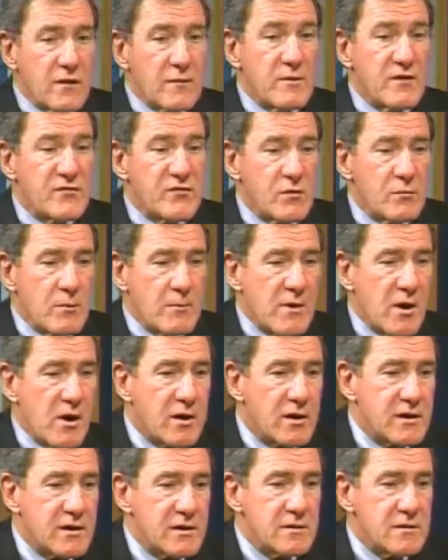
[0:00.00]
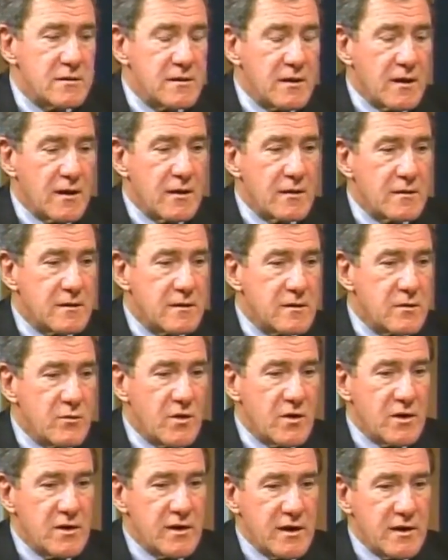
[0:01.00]
Well, the Muslim American
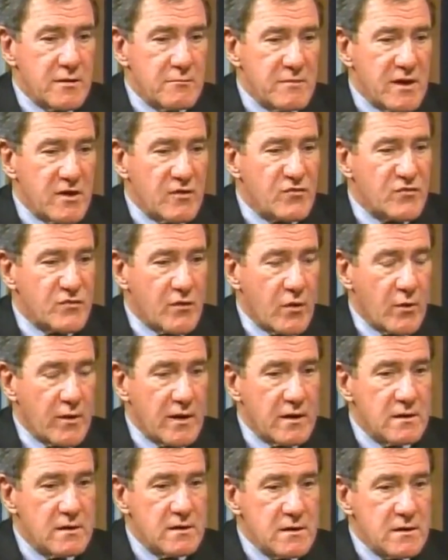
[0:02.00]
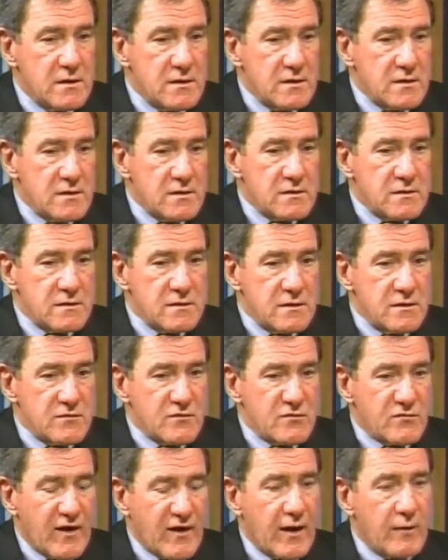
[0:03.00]
community in Minnesota
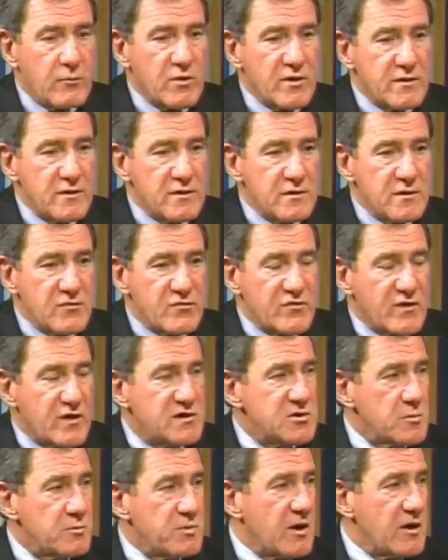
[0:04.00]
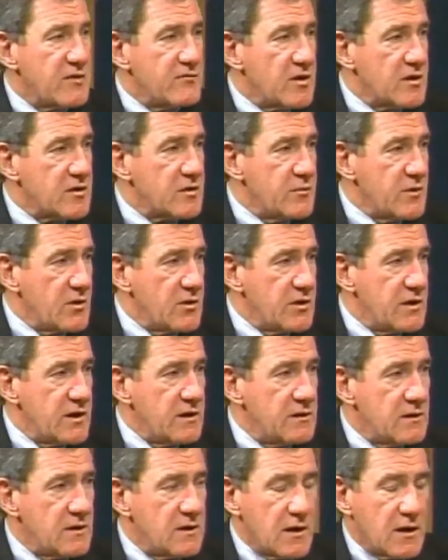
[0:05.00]
is a vibrant and essential part of our
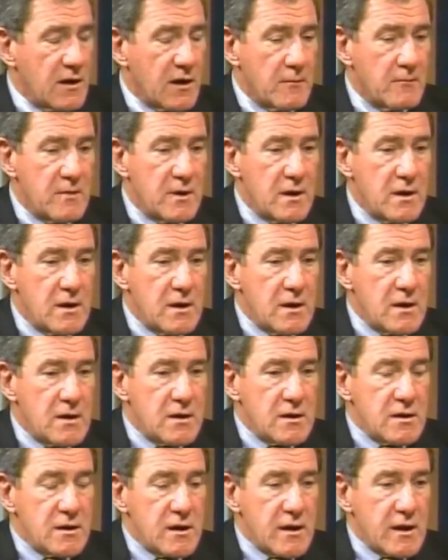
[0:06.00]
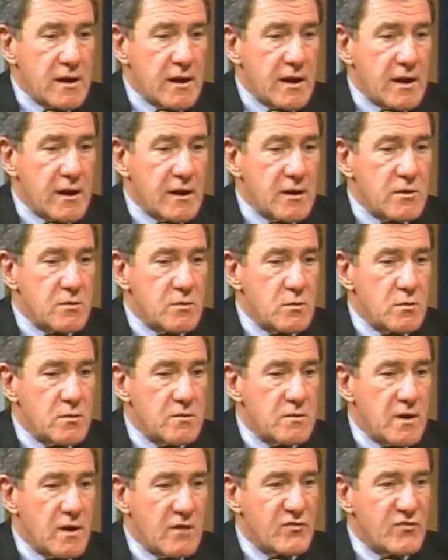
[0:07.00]
community. And
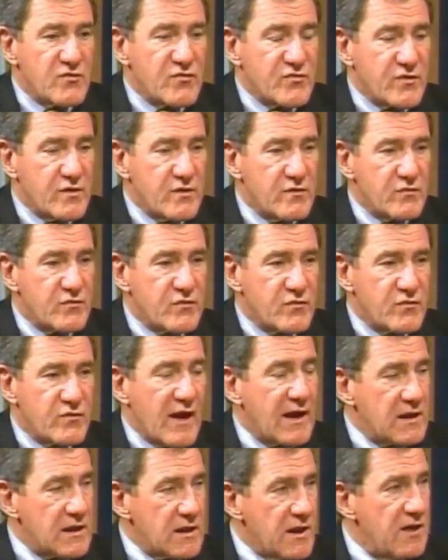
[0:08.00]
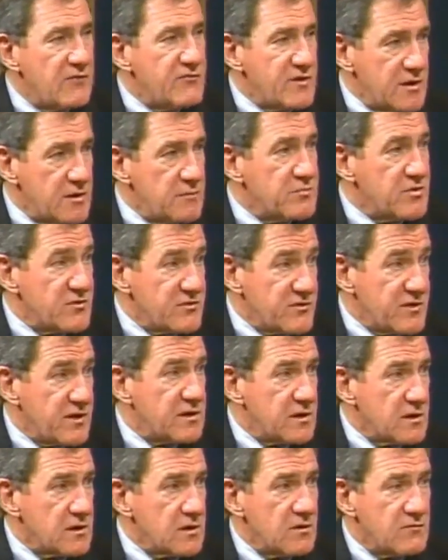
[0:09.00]
ever since 9/11 in
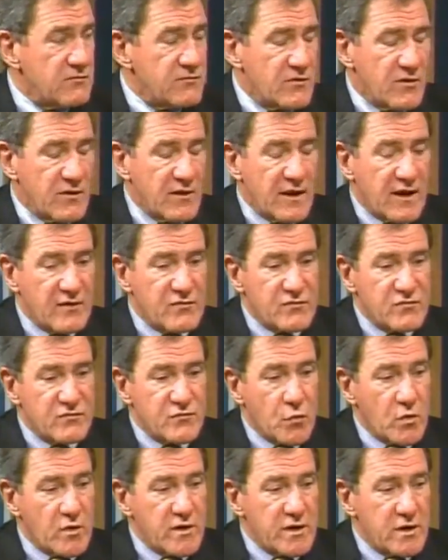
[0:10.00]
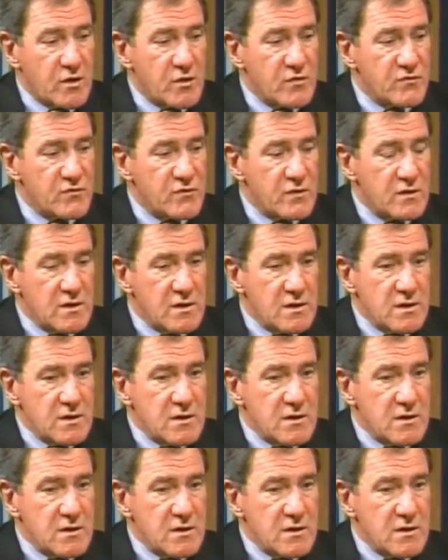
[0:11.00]
particular, for the last 4 years,